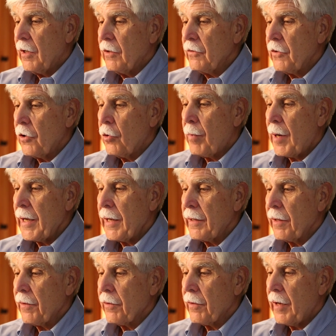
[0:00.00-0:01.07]
So by
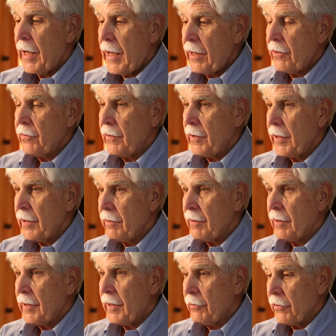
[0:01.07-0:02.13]
another accident,
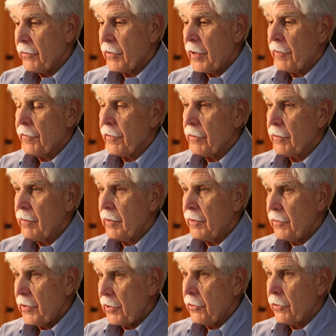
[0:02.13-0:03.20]
I was offered a
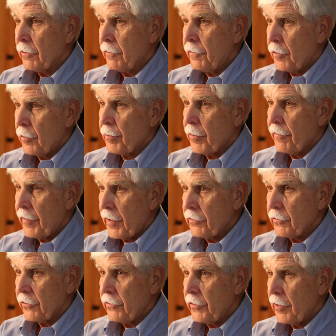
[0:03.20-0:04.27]
tenured full
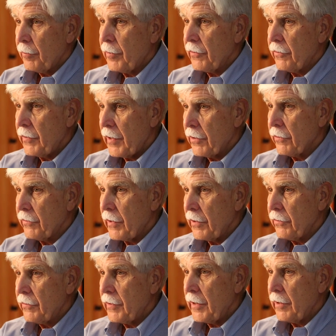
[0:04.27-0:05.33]
professorship at San
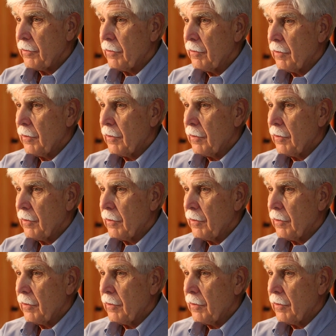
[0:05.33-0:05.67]
Jose State